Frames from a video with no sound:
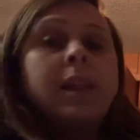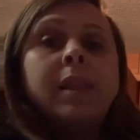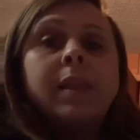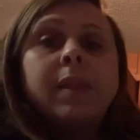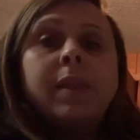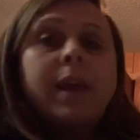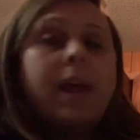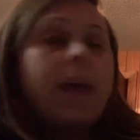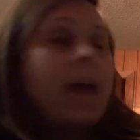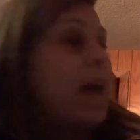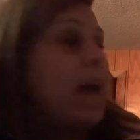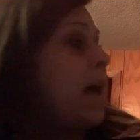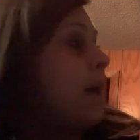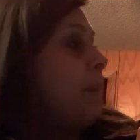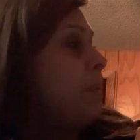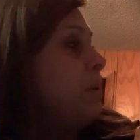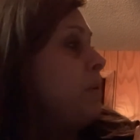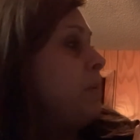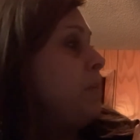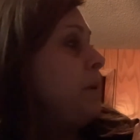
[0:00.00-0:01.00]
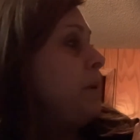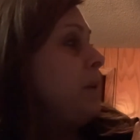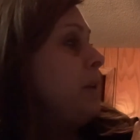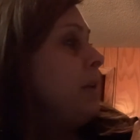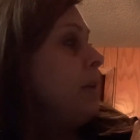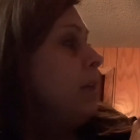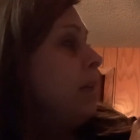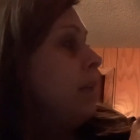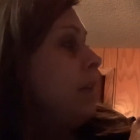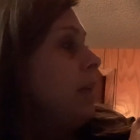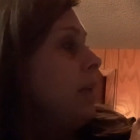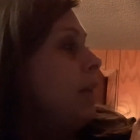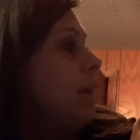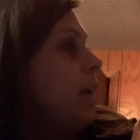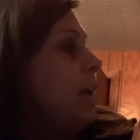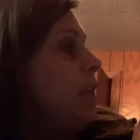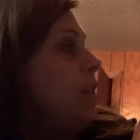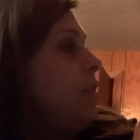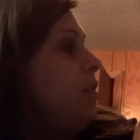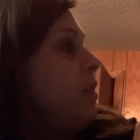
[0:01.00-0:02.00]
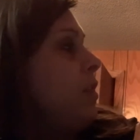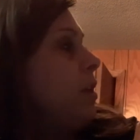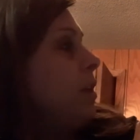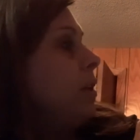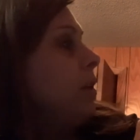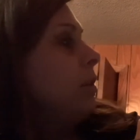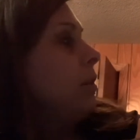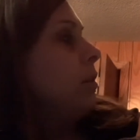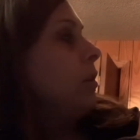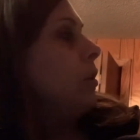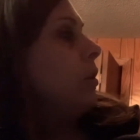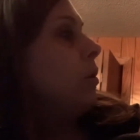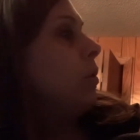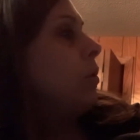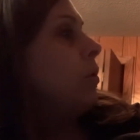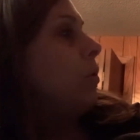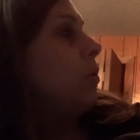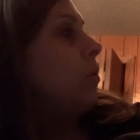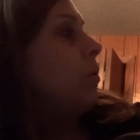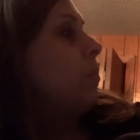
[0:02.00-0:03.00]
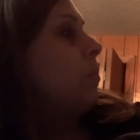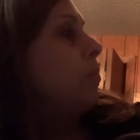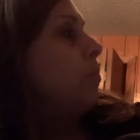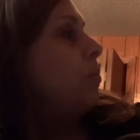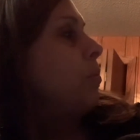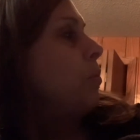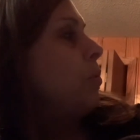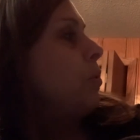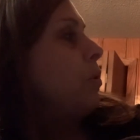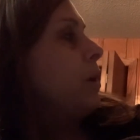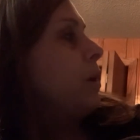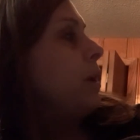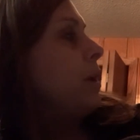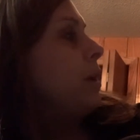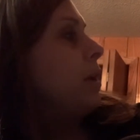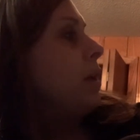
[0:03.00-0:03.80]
the abdomen and the, oh boy,